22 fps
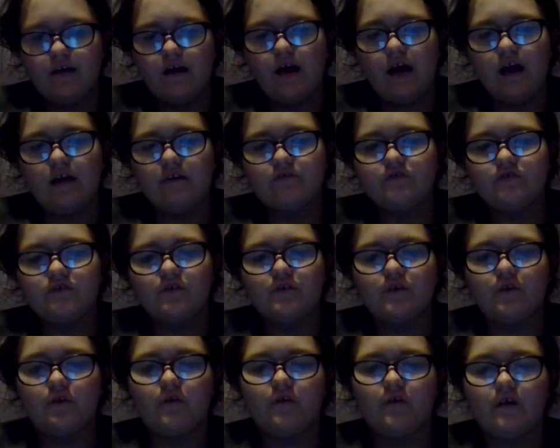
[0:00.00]
After
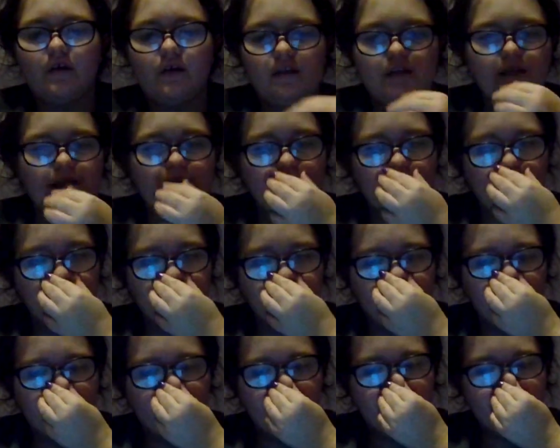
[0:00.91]
Colt and I got
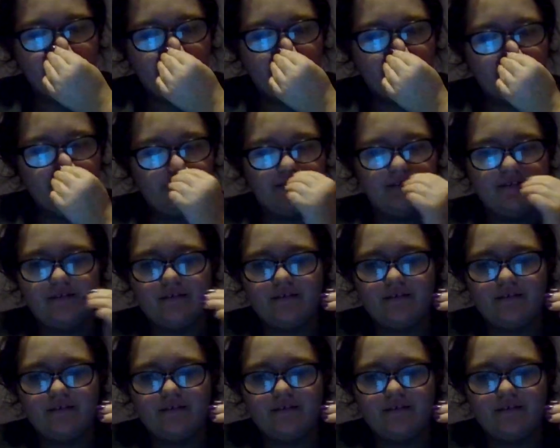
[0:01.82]
married...